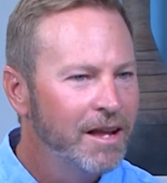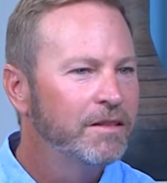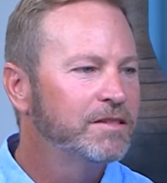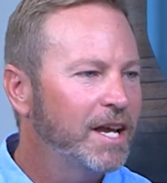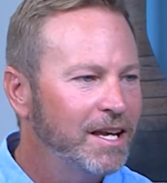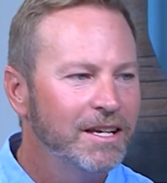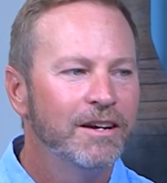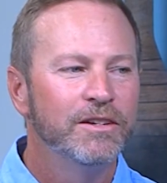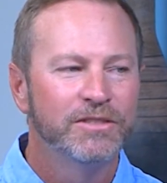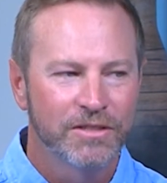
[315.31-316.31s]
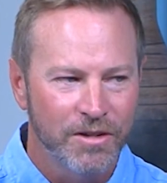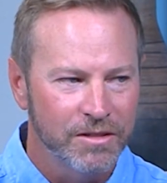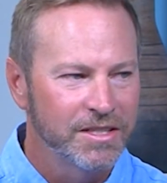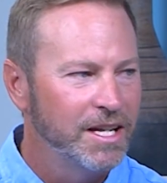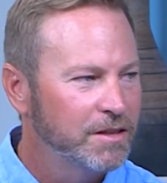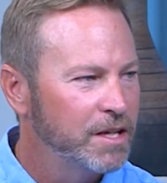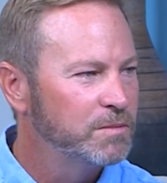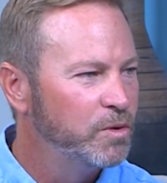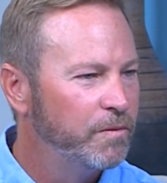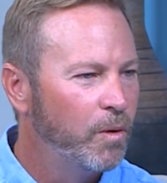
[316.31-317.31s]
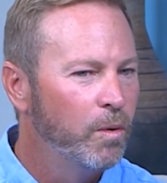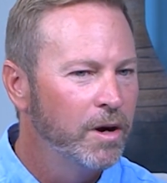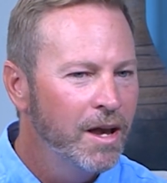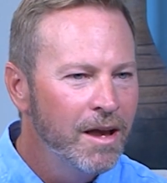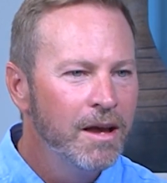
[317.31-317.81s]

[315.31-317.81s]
The second year you should start seeing things move forward.